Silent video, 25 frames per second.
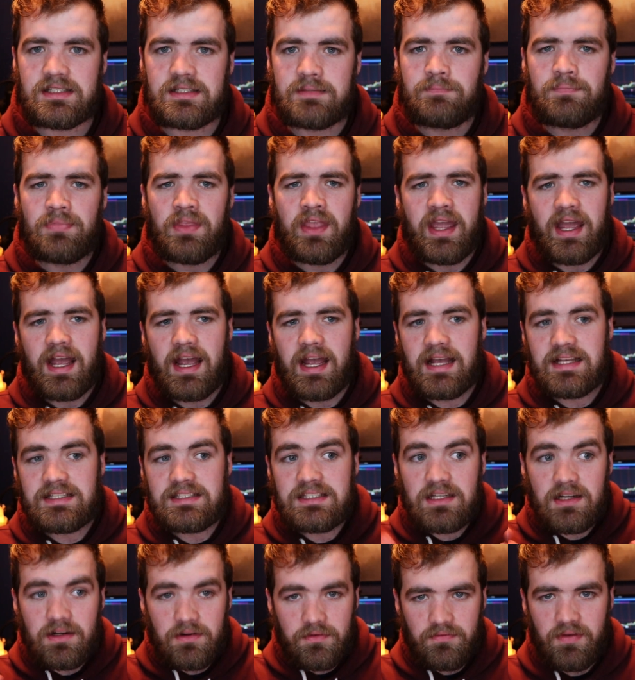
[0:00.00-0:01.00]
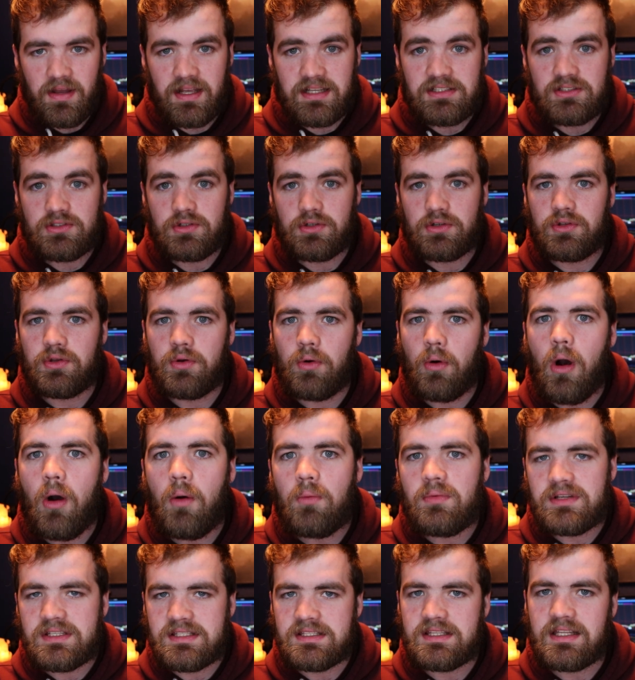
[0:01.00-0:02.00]
And as an investor, you
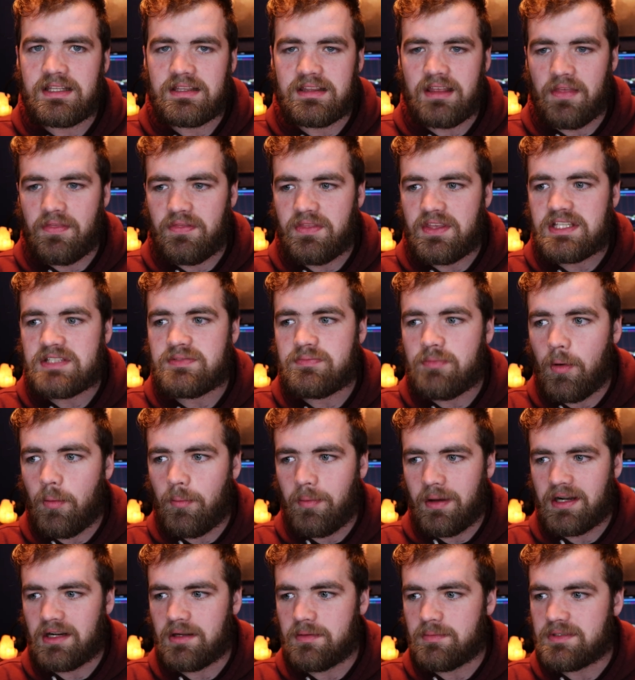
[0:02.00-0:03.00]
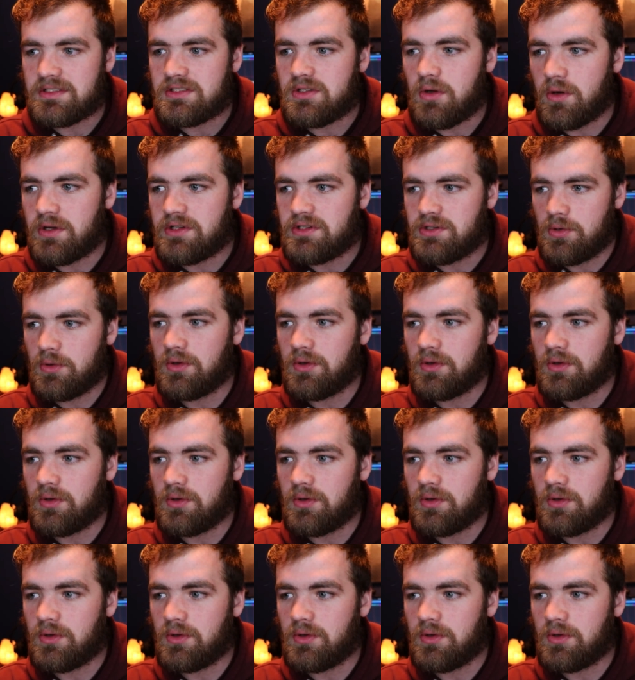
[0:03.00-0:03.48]
always think that this momentum is going